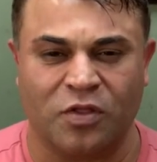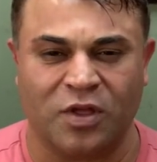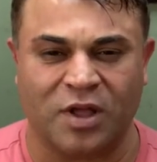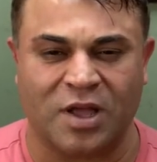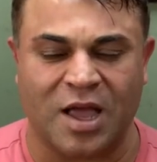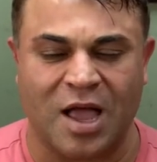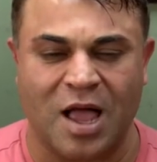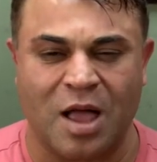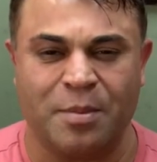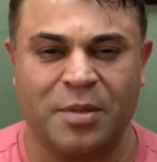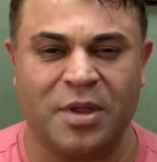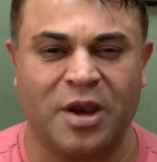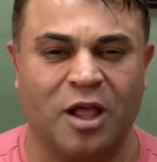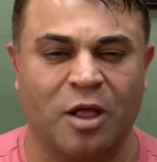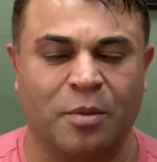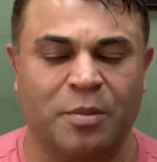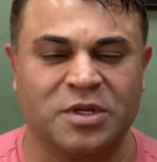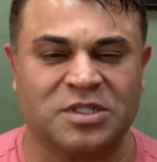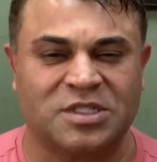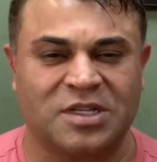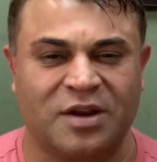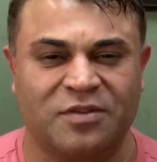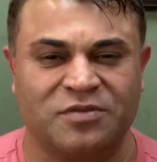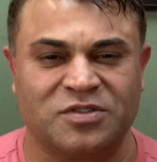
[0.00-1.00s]
The common
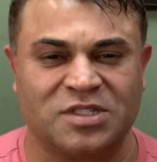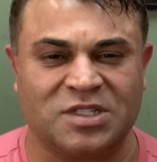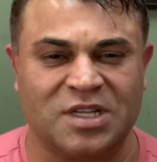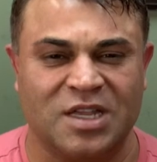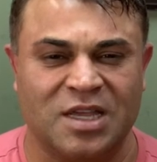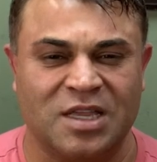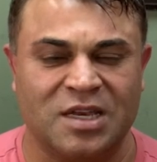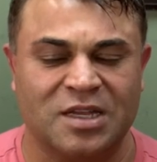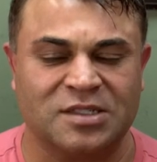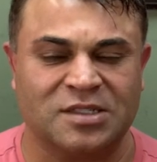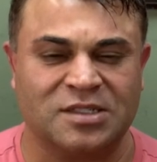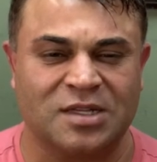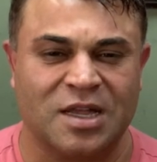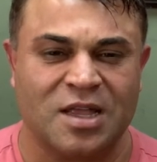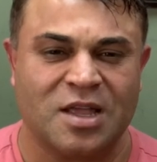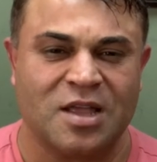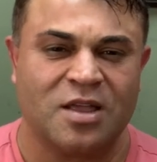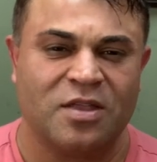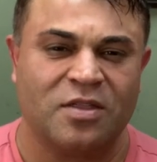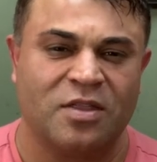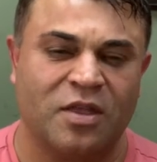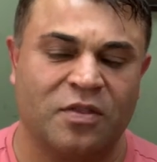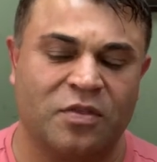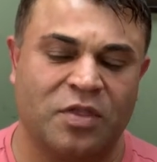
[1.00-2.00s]
elements that I've seen is
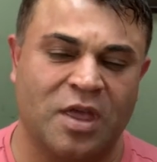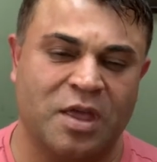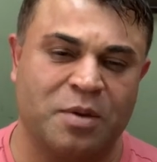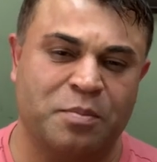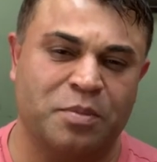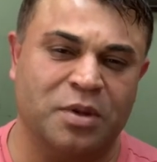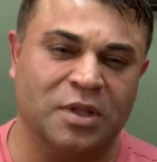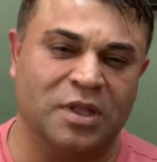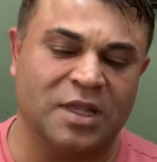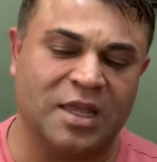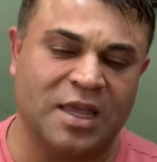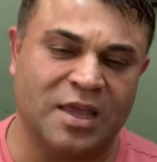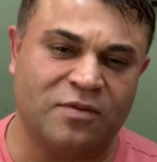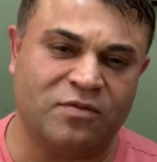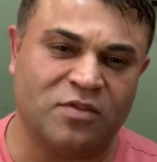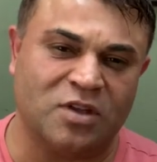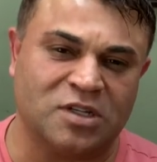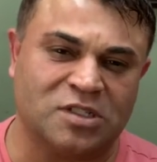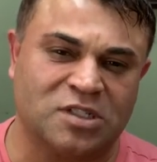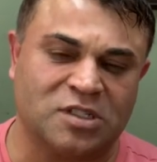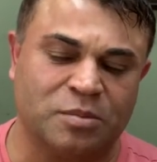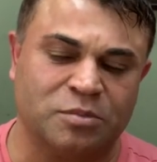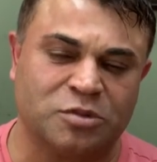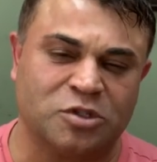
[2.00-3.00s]
that they believed
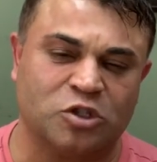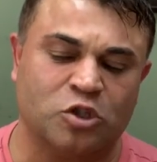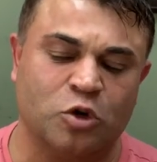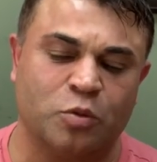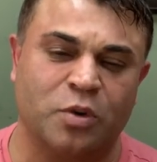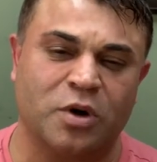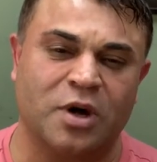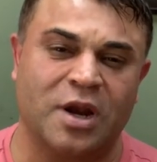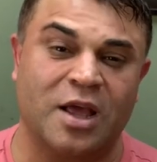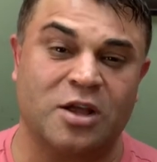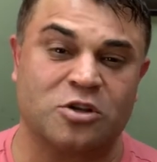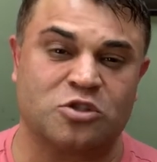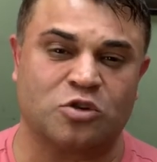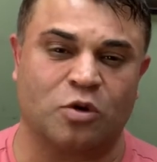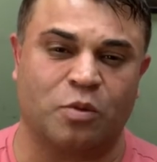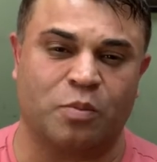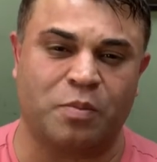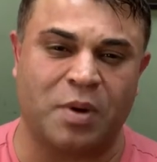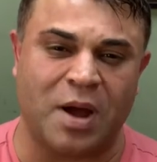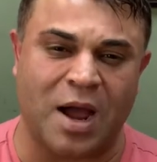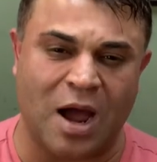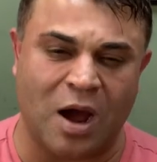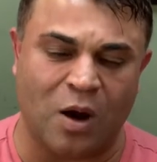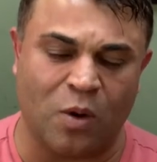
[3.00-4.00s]
in some supernatural
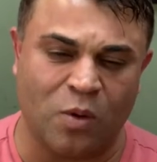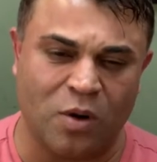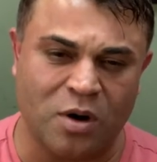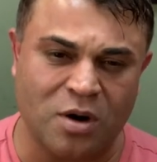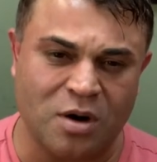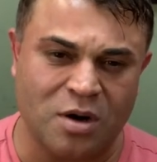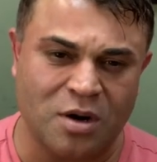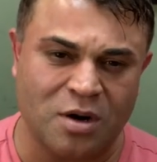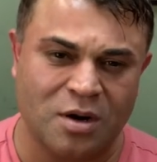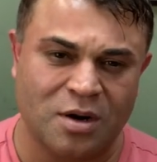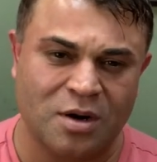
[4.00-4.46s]
power.